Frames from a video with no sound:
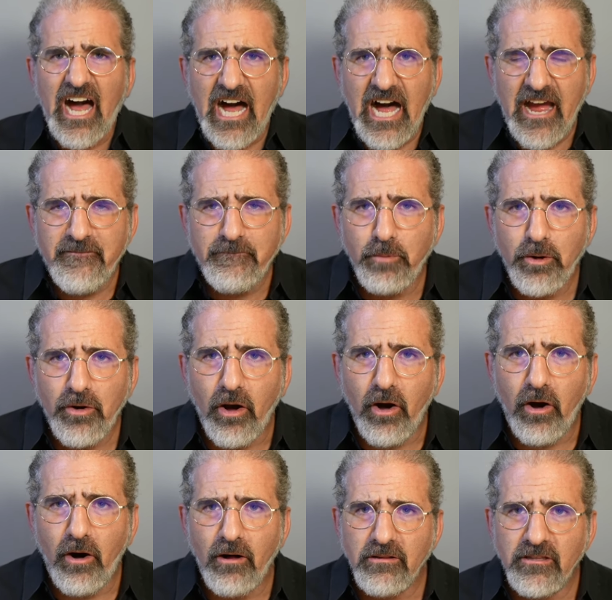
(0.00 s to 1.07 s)
I've put
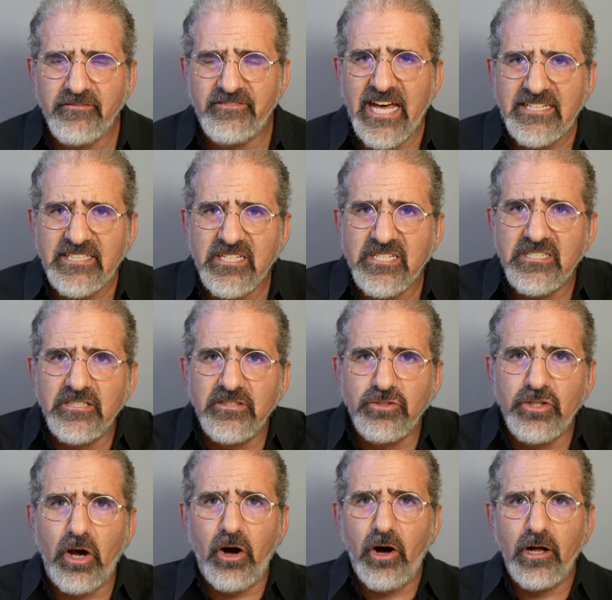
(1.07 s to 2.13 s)
all of that,
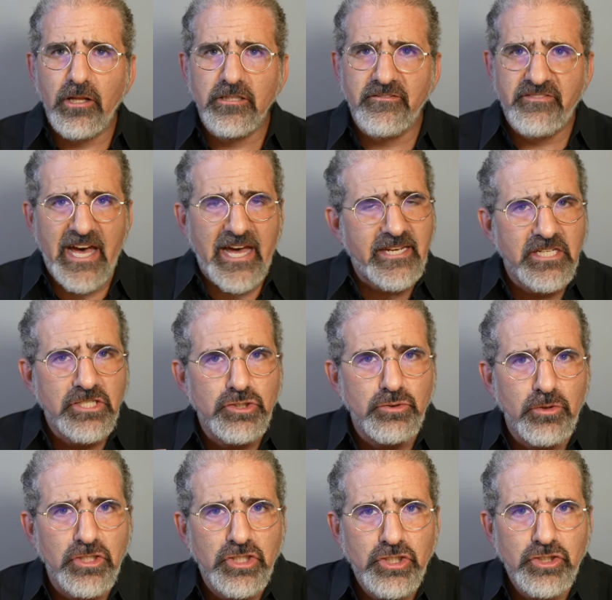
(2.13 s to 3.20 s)
distilled all of that
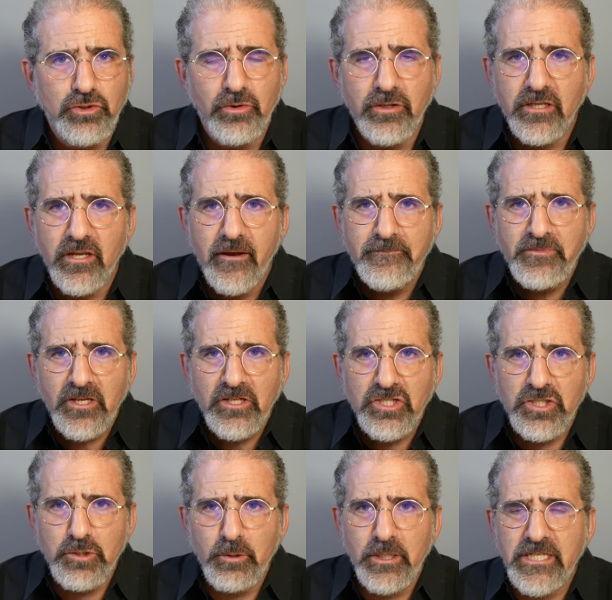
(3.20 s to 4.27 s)
into a short,
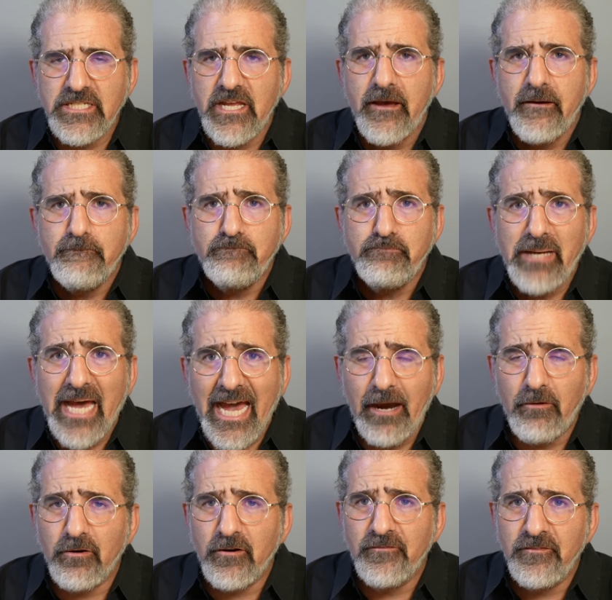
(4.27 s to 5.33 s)
sweet,
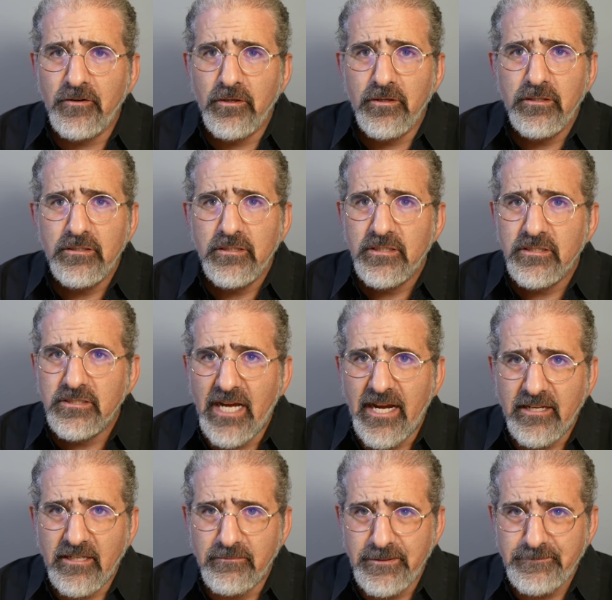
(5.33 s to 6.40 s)
powerful
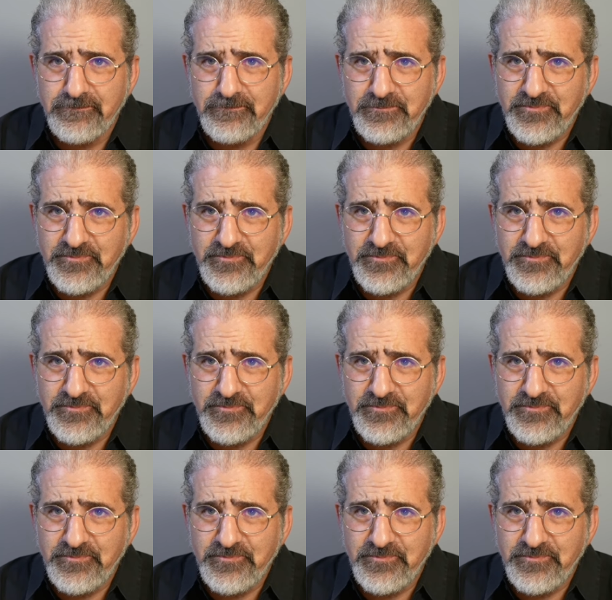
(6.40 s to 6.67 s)
document.